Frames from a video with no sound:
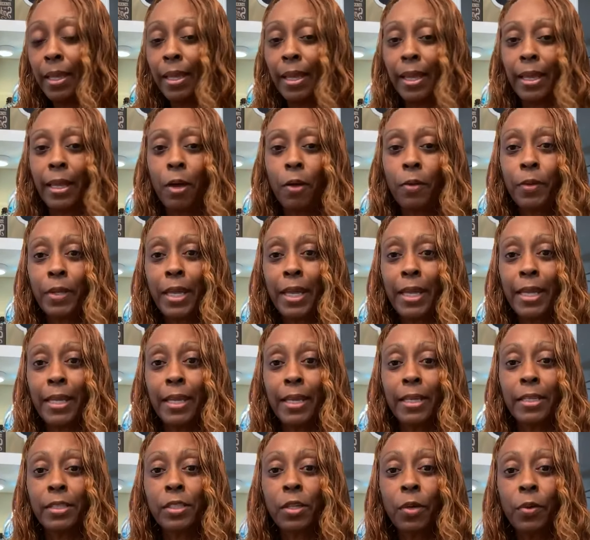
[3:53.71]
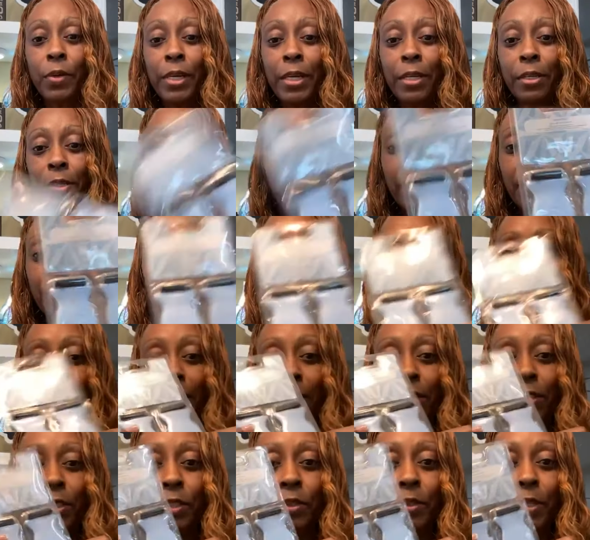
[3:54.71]
Okay, so here's something
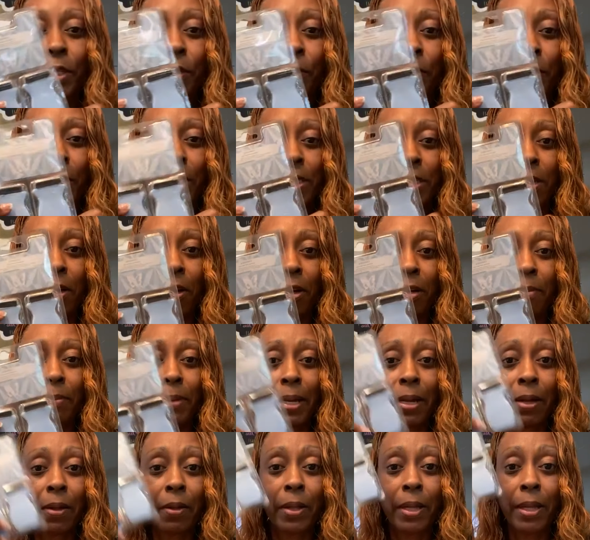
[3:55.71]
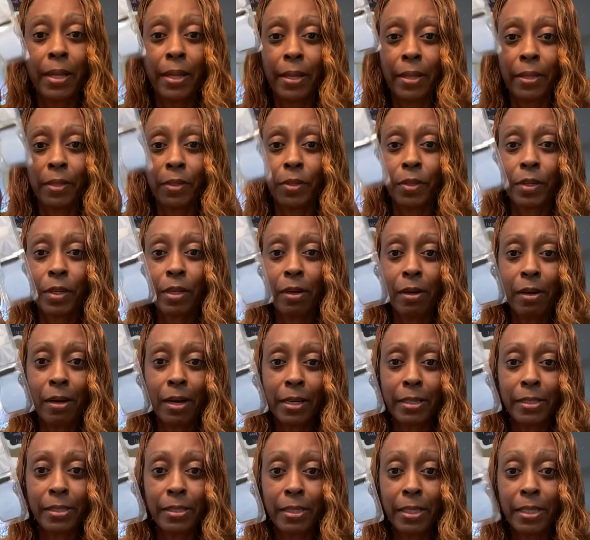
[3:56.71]
else too that you could talk about. The
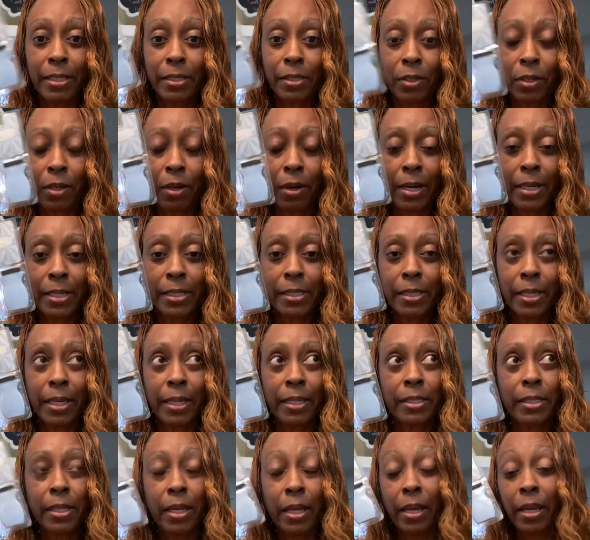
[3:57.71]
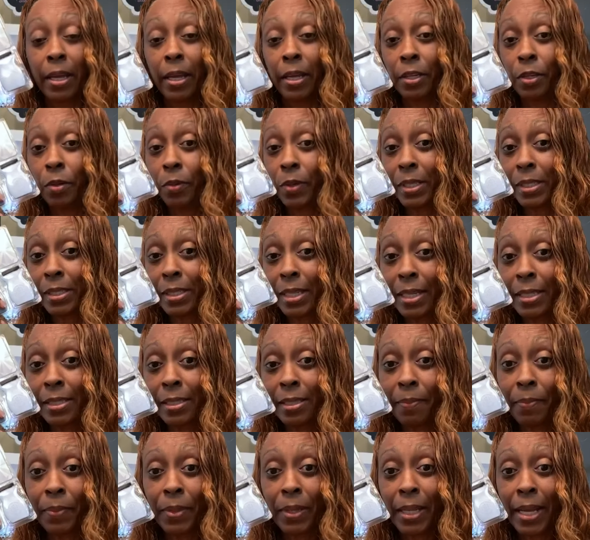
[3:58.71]
cars. These are car scents. You could say
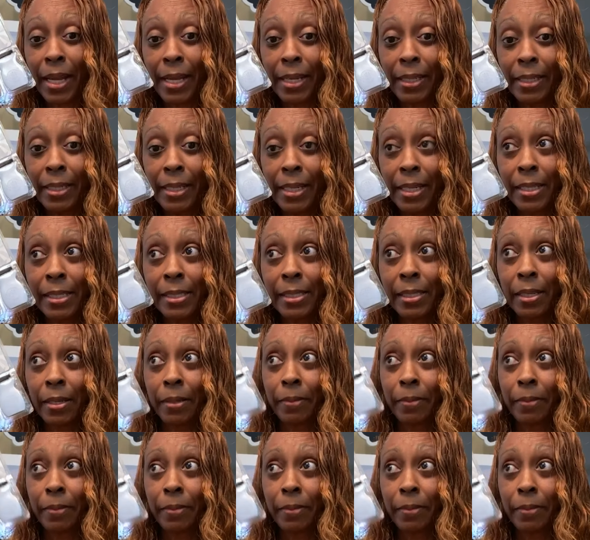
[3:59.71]
something like this.